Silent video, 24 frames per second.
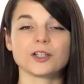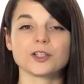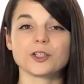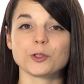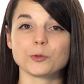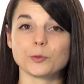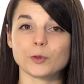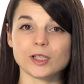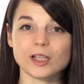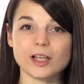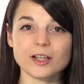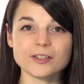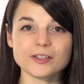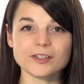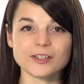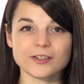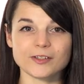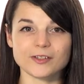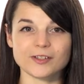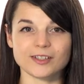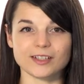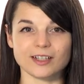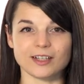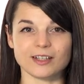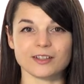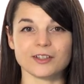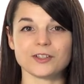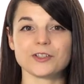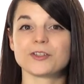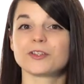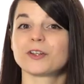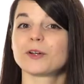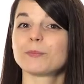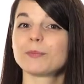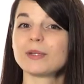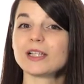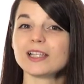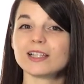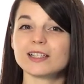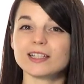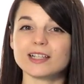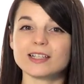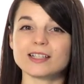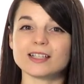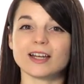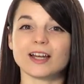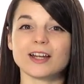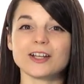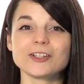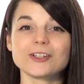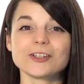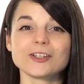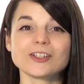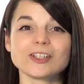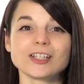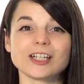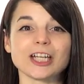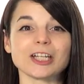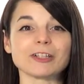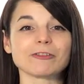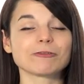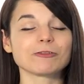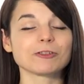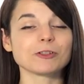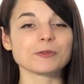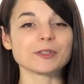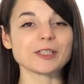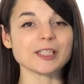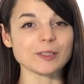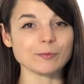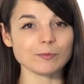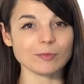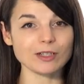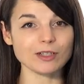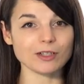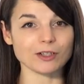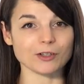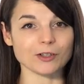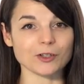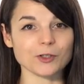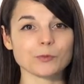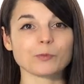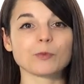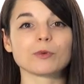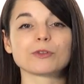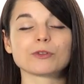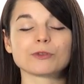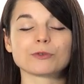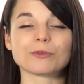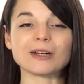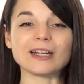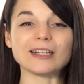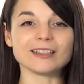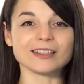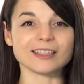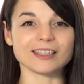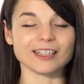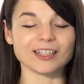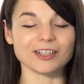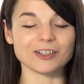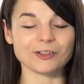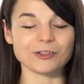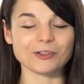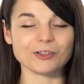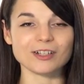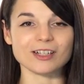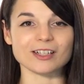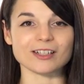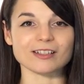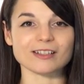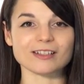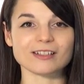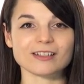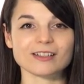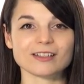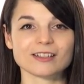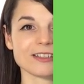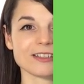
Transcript: you will also see that your ability to understand fluent speakers will greatly increase.